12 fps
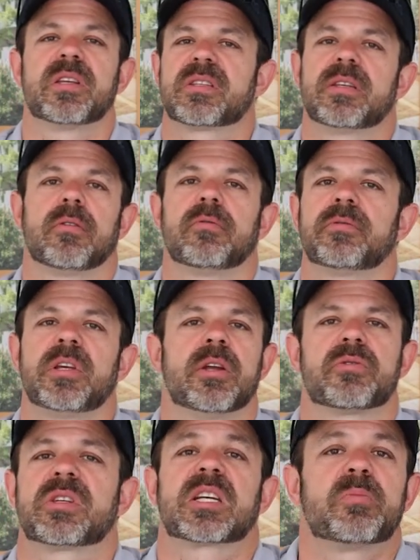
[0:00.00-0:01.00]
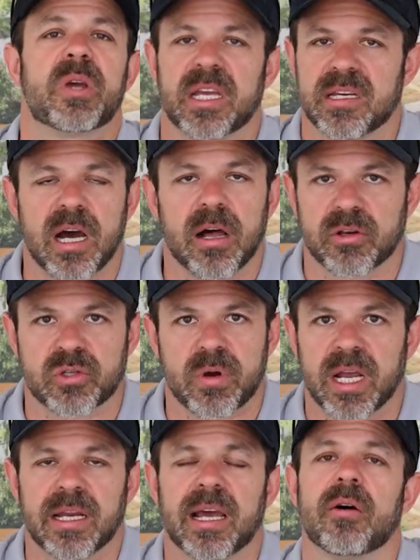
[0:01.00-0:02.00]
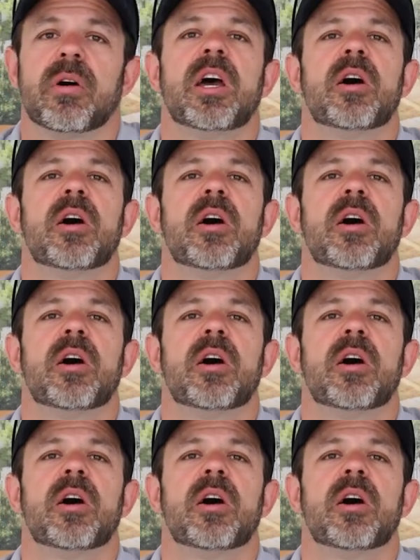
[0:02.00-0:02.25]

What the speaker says: is still, $6 million right now,